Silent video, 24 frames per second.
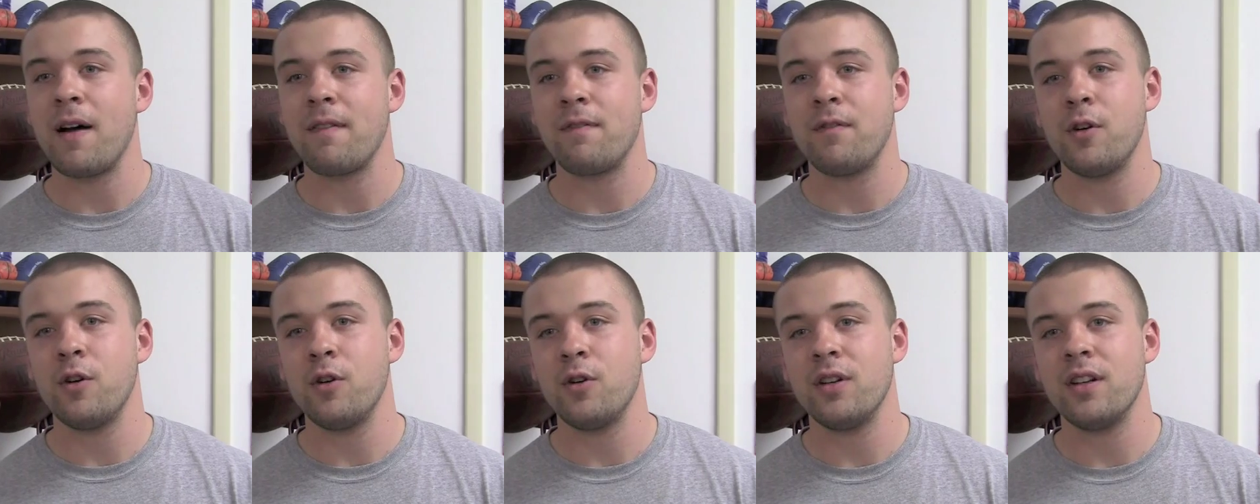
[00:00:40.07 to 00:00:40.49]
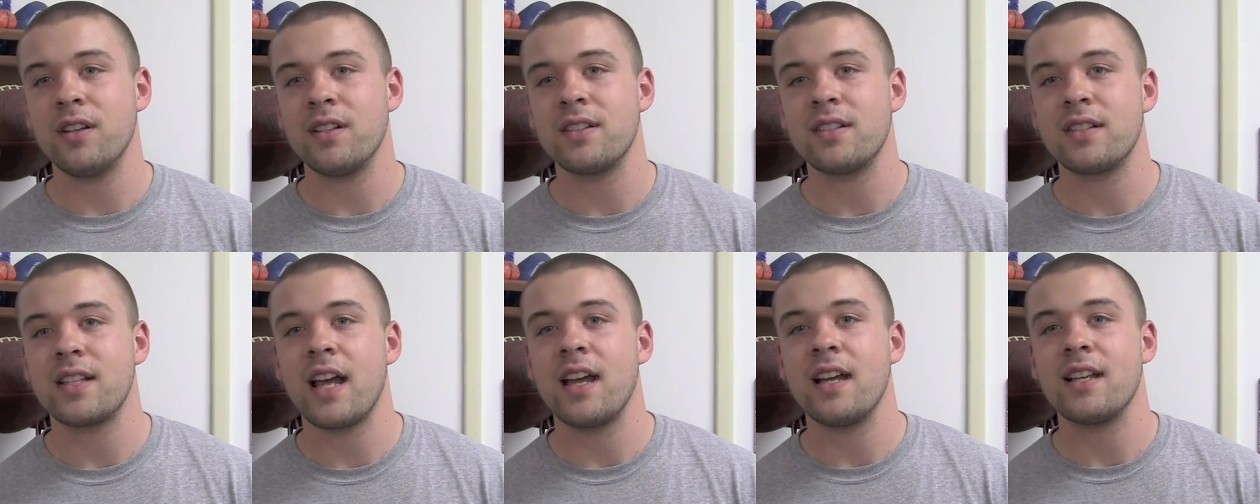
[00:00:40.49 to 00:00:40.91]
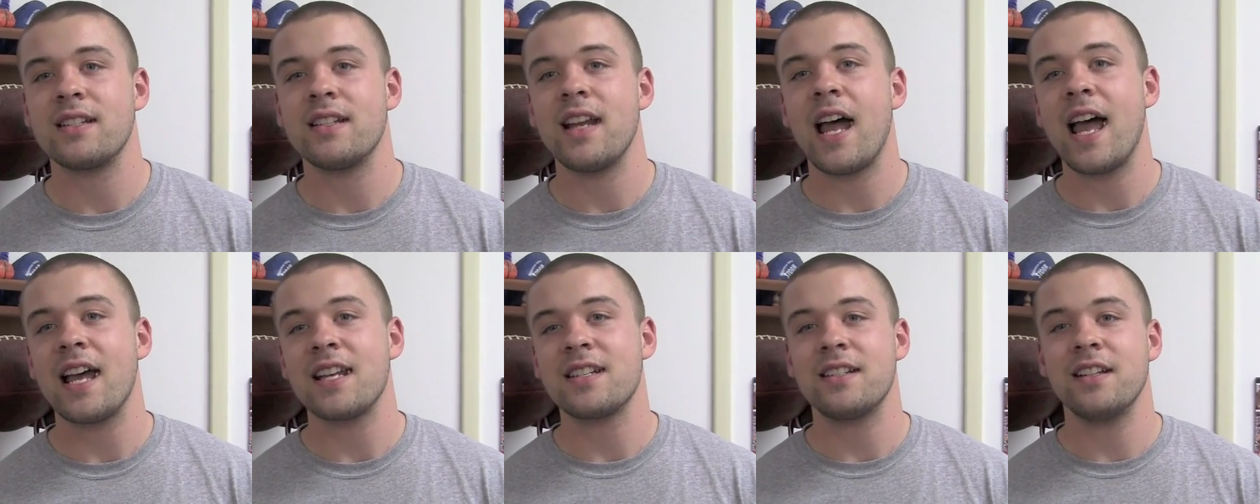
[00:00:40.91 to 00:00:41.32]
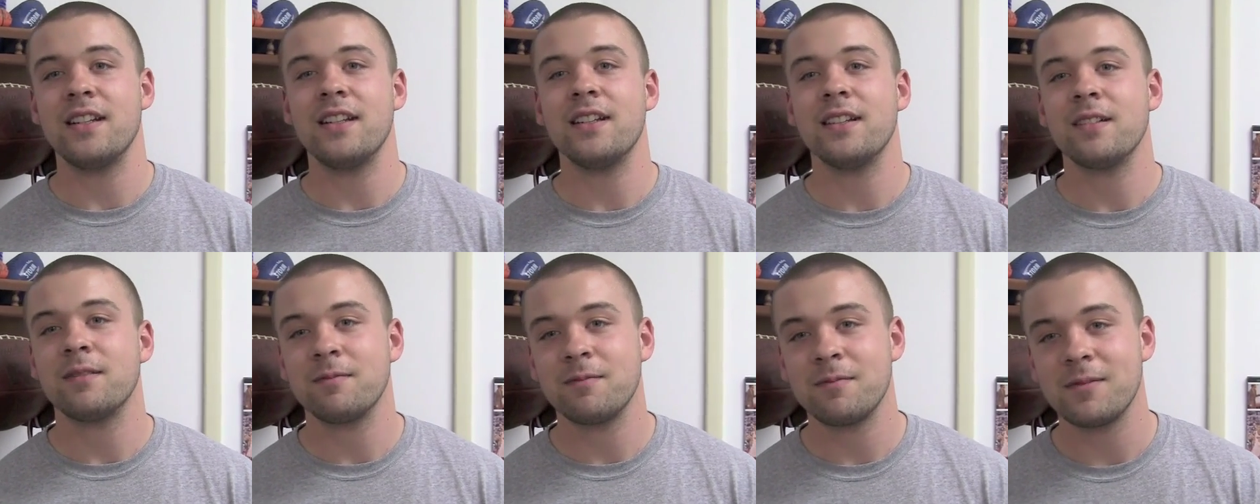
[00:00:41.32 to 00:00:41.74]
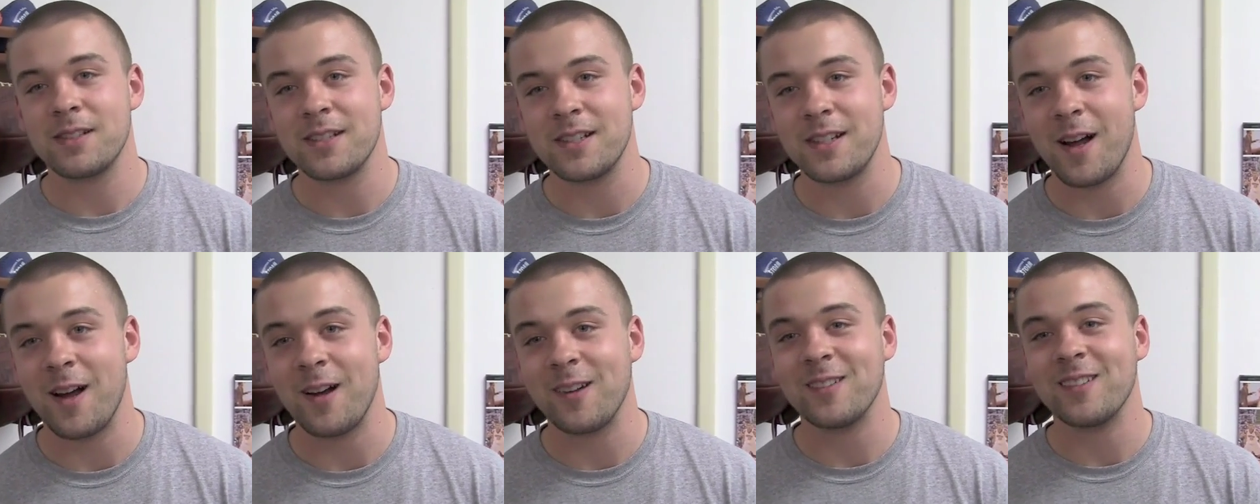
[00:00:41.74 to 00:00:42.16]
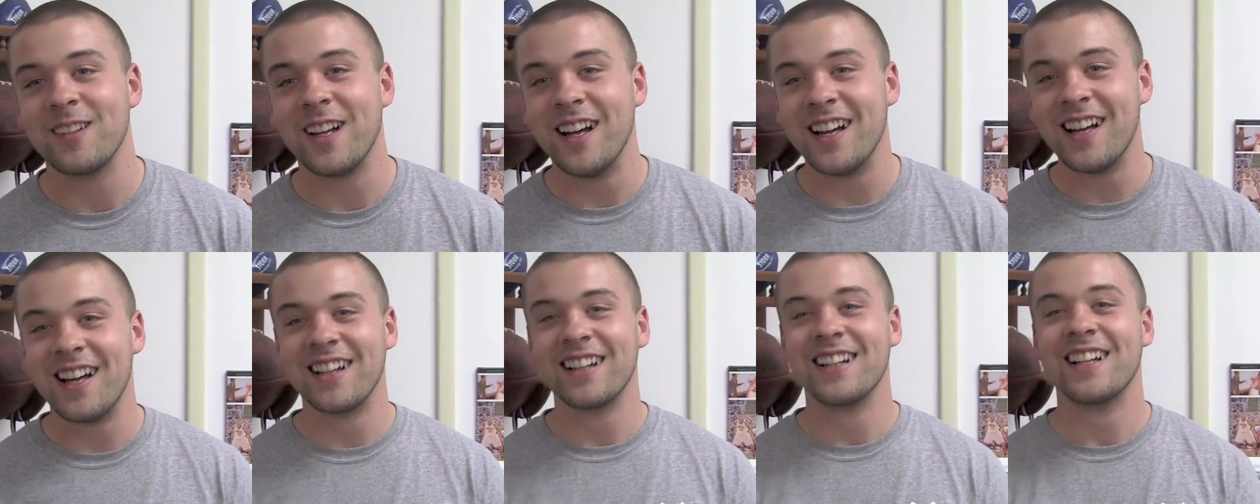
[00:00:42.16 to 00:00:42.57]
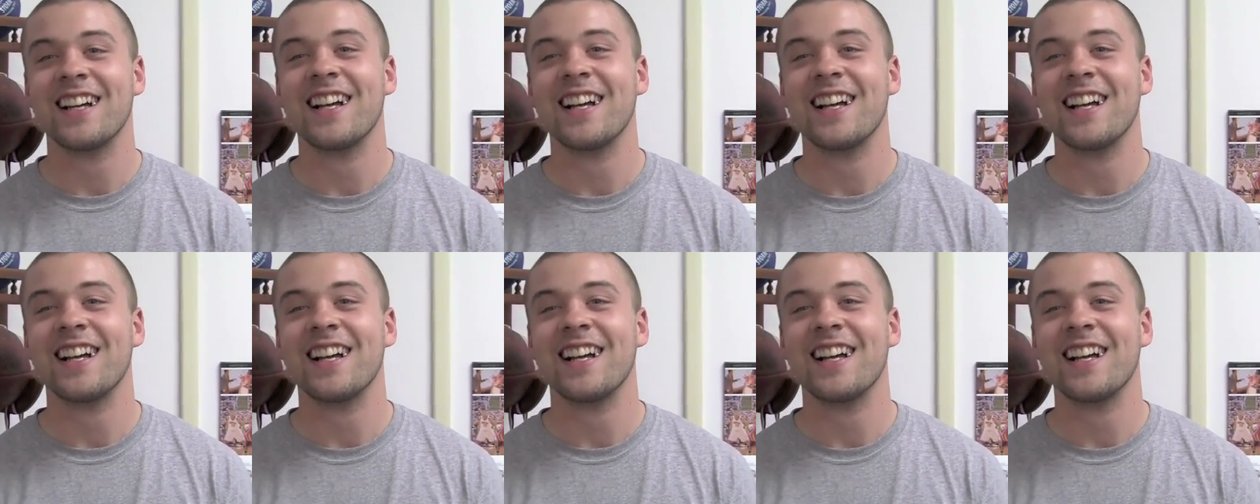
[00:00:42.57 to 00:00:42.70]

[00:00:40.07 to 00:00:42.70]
my food and say it's nasty. That's nasty.